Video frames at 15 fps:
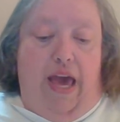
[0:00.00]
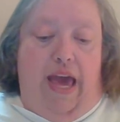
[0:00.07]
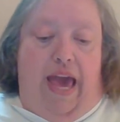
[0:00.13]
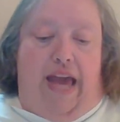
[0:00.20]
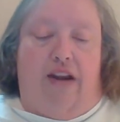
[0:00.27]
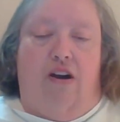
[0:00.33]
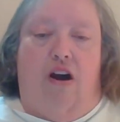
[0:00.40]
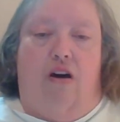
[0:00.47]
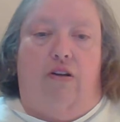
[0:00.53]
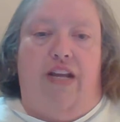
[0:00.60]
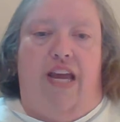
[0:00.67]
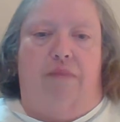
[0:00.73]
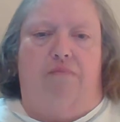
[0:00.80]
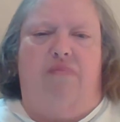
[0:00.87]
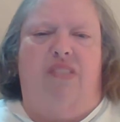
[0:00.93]
had called
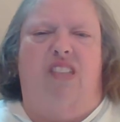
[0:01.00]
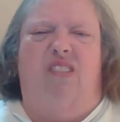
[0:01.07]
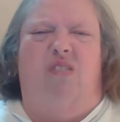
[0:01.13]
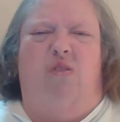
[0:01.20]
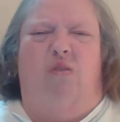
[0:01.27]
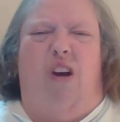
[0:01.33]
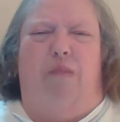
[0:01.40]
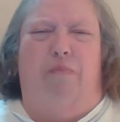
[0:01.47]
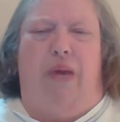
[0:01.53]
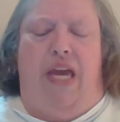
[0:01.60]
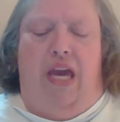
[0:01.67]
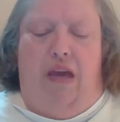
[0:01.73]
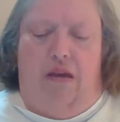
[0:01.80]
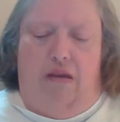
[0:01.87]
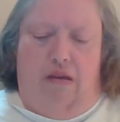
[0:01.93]
him
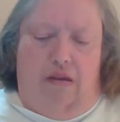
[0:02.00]
grumpy.